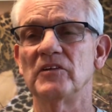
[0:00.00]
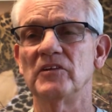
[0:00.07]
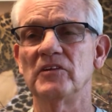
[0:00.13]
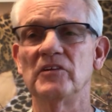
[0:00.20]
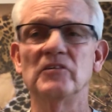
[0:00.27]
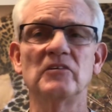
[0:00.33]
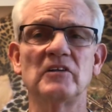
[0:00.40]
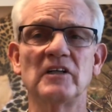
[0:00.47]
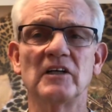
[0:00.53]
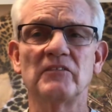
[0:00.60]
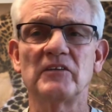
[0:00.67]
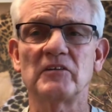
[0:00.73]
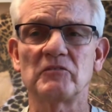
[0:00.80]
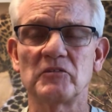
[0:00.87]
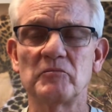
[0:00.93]
you
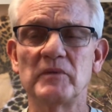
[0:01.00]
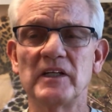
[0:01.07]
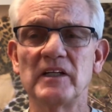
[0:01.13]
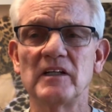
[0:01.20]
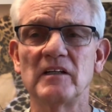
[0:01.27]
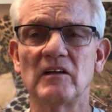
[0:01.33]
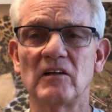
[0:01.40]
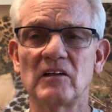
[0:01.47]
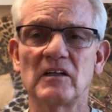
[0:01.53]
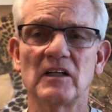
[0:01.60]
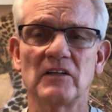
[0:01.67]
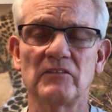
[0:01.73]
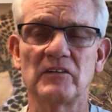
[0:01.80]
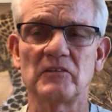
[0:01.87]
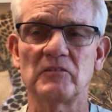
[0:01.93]
covenant with me, I'll
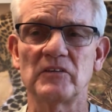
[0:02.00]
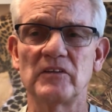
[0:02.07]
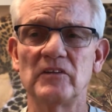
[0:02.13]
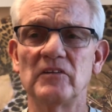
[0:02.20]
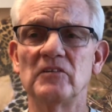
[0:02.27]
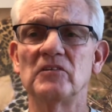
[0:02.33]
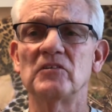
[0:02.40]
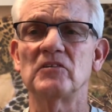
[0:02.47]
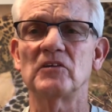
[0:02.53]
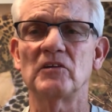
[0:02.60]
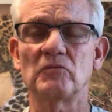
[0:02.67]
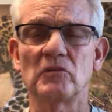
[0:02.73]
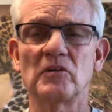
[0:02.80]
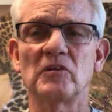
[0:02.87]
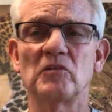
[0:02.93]
covenant with you,
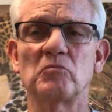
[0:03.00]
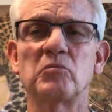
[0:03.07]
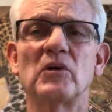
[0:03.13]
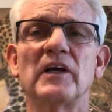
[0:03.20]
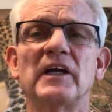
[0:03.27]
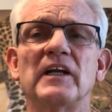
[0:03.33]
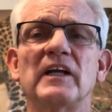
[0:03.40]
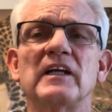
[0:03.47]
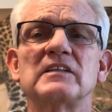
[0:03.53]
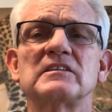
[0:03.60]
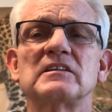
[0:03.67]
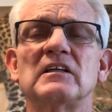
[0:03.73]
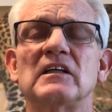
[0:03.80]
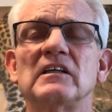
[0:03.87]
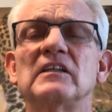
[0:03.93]
and we're going to pray and
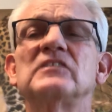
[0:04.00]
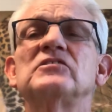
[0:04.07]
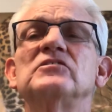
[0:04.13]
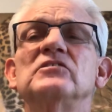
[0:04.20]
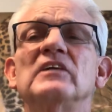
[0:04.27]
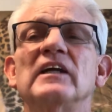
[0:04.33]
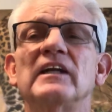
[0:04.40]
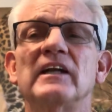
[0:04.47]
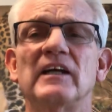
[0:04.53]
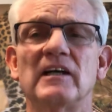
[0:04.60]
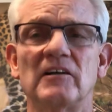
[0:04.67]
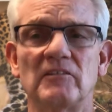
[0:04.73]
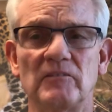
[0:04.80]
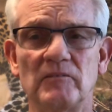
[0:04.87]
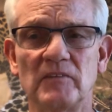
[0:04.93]
ask God. Let's do that now.
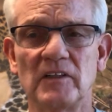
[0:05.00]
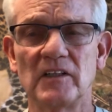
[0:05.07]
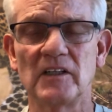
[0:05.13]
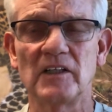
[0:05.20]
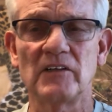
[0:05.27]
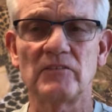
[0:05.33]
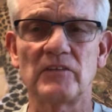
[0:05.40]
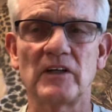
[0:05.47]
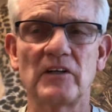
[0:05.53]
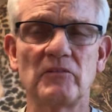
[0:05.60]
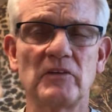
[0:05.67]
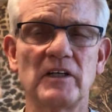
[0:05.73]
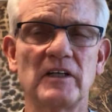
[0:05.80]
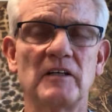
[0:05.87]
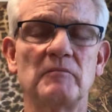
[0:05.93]
Father,
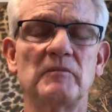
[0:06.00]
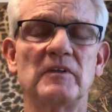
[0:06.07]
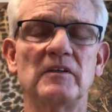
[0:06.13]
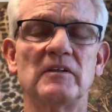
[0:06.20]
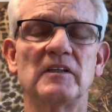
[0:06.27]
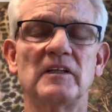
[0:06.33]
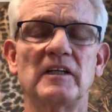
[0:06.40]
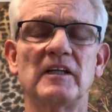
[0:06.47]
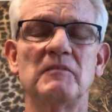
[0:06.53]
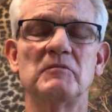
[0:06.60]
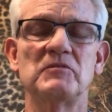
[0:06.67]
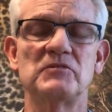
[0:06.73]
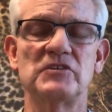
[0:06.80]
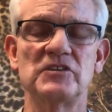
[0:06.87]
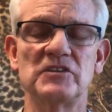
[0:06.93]
we come to you in the name
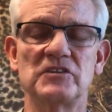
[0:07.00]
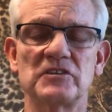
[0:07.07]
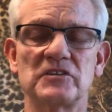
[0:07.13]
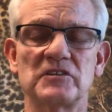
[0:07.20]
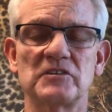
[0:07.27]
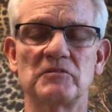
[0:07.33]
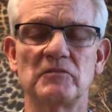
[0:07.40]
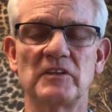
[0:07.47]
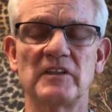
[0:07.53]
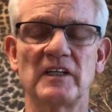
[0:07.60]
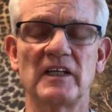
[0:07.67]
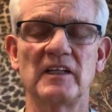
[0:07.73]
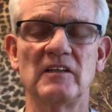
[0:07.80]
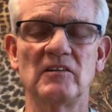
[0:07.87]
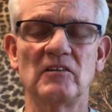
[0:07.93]
of Jesus. We
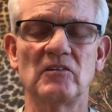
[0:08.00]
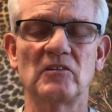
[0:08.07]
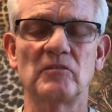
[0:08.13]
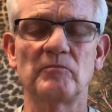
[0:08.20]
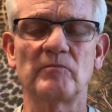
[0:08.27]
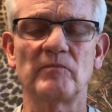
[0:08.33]
thank you, Lord,